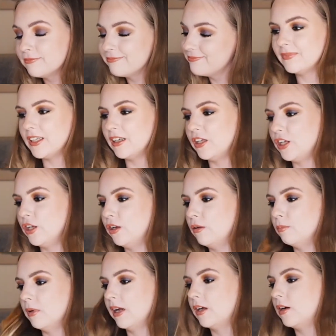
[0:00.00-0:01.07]
Thank you.
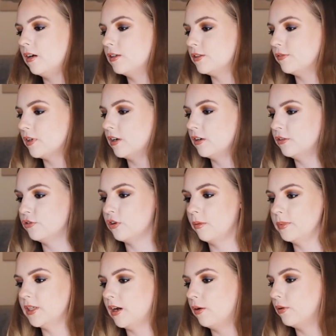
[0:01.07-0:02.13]
My curls have kind of dropped
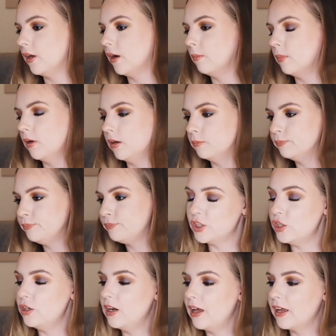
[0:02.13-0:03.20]
out now, but do
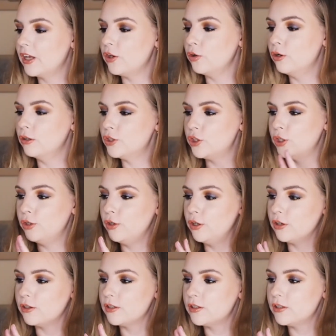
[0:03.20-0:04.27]
you like your two
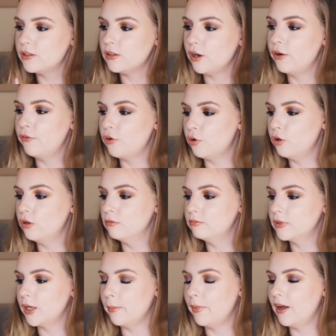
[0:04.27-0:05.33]
looks overall
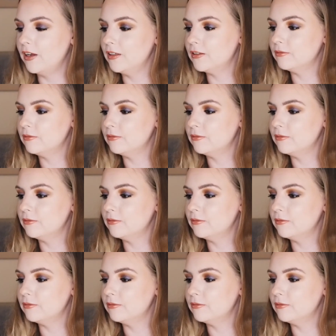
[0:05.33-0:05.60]
combined?